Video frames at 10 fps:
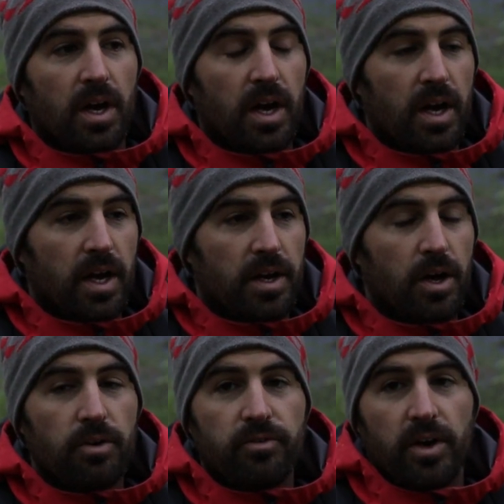and
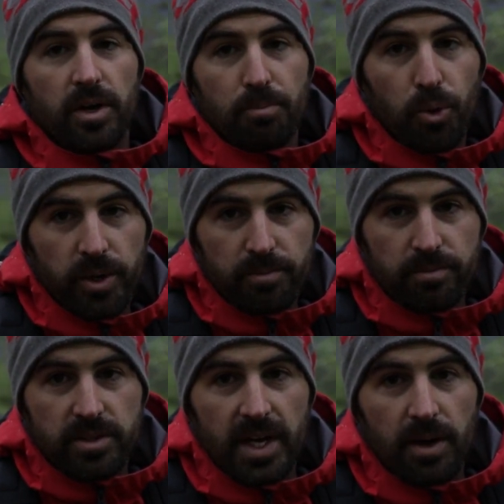hopefully I can point
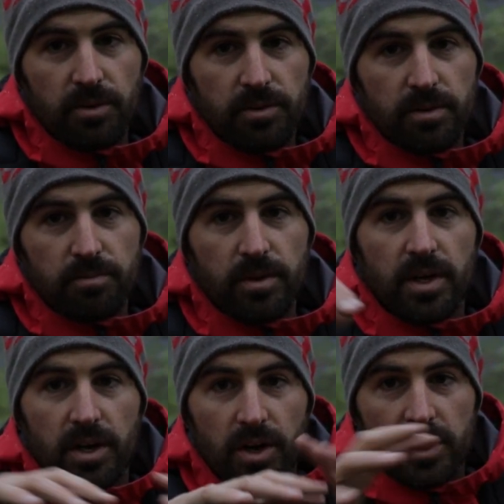down on them
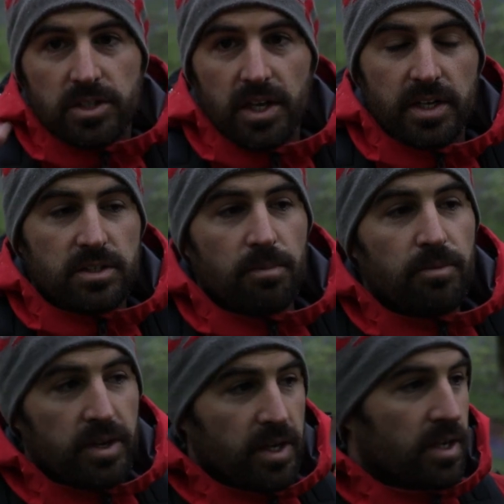and isolate
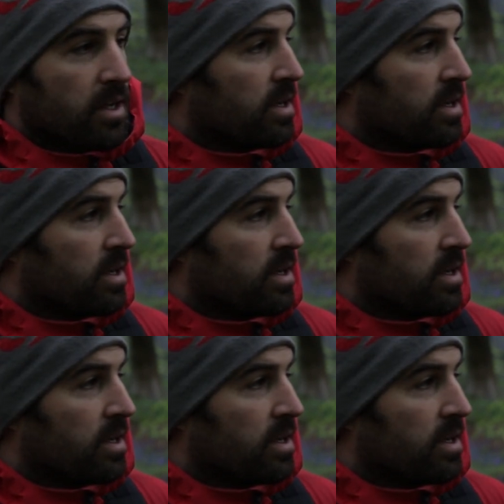something.